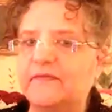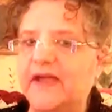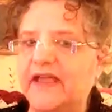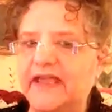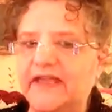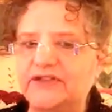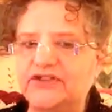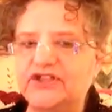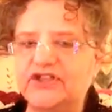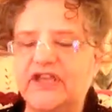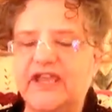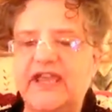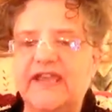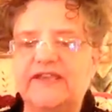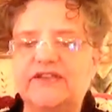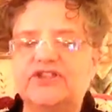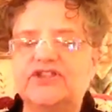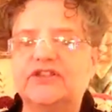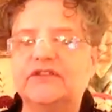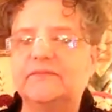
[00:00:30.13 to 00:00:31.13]
my
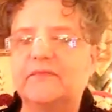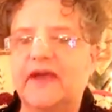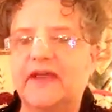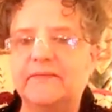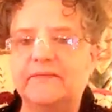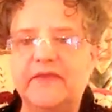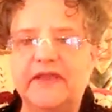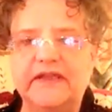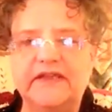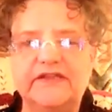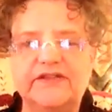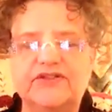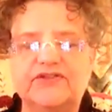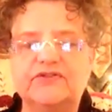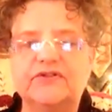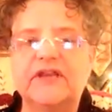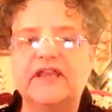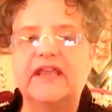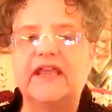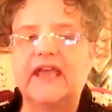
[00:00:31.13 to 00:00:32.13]
education, my
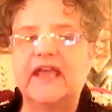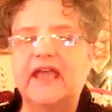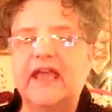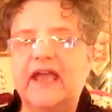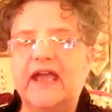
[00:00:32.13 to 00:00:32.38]
ministry,